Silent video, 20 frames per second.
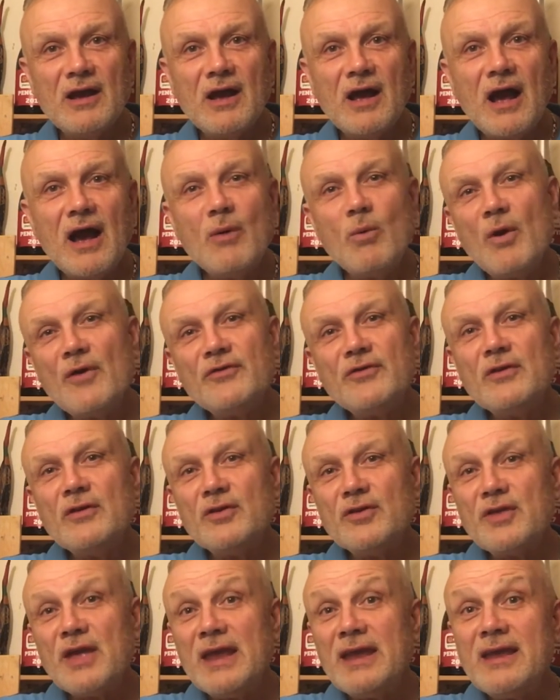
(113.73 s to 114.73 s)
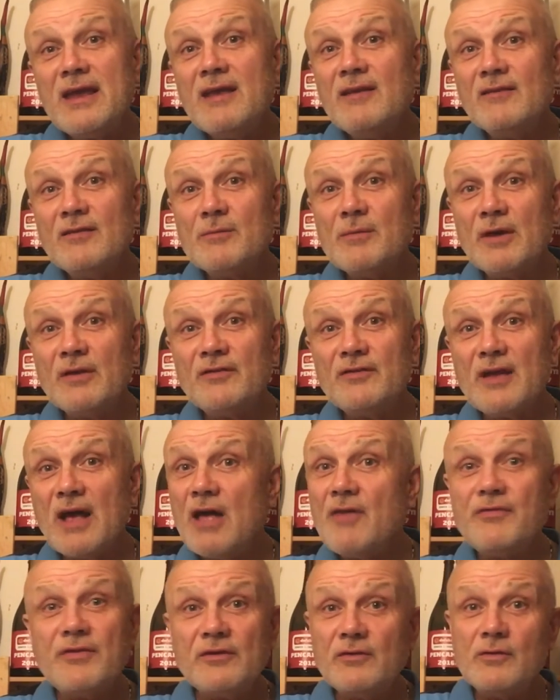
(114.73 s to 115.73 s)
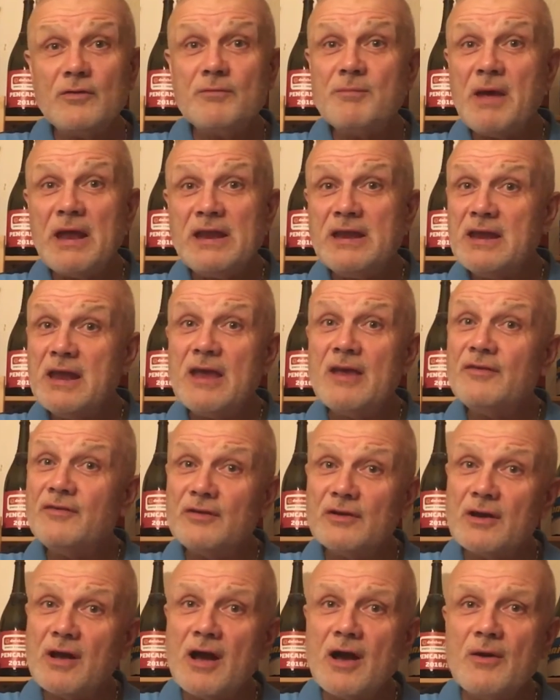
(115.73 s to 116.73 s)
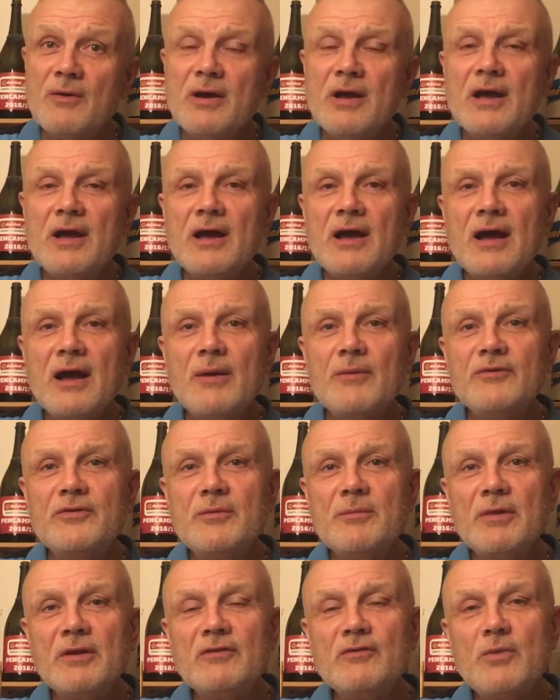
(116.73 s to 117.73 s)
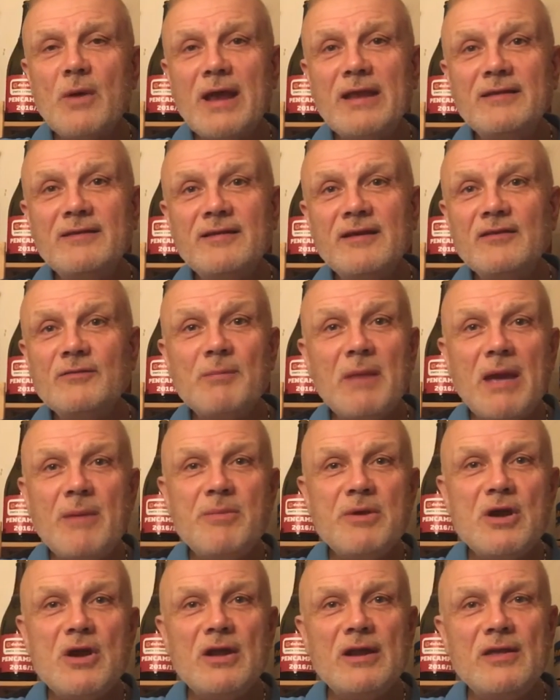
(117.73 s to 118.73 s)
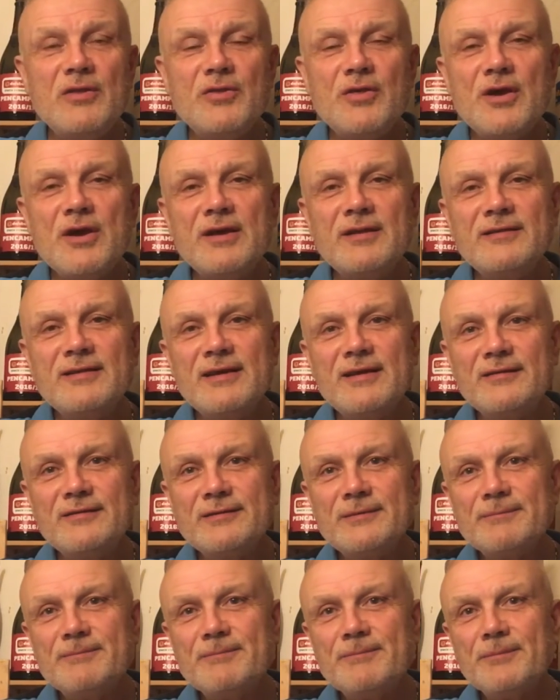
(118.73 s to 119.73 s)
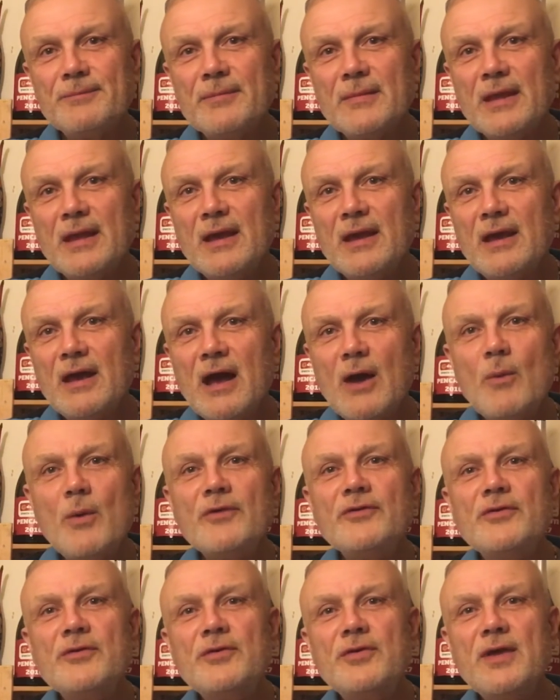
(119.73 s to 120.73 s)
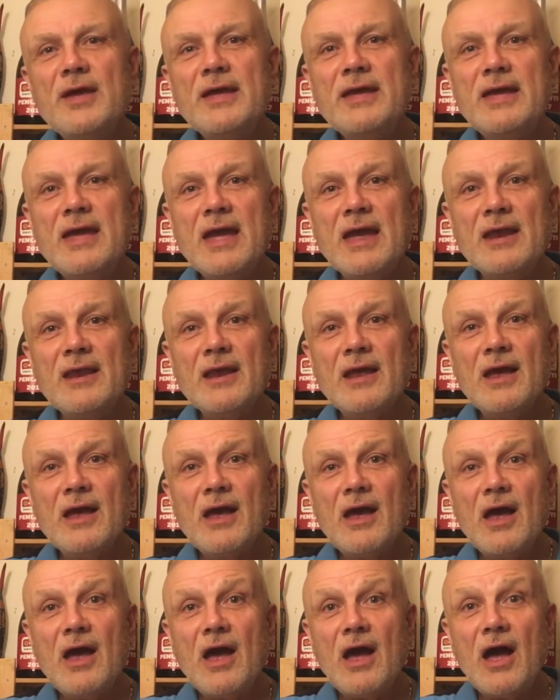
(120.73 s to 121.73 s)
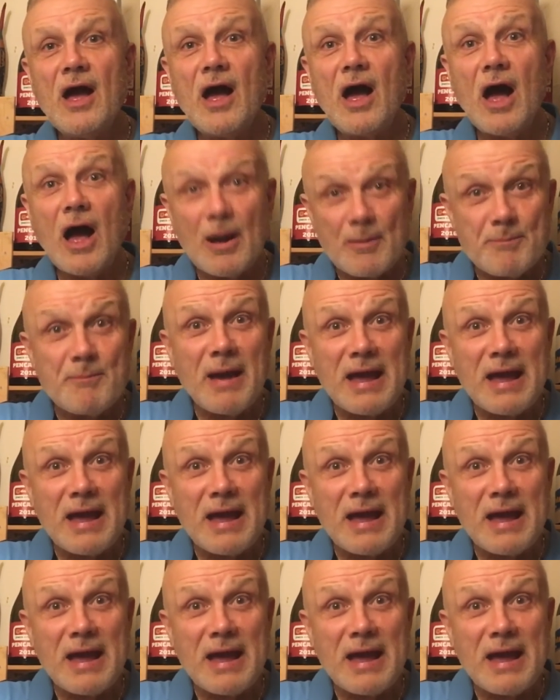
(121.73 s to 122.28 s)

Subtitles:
I wasn't thinking to myself, this was many years ago, I was in my 20s, maybe early 30s. I wasn't thinking, I'm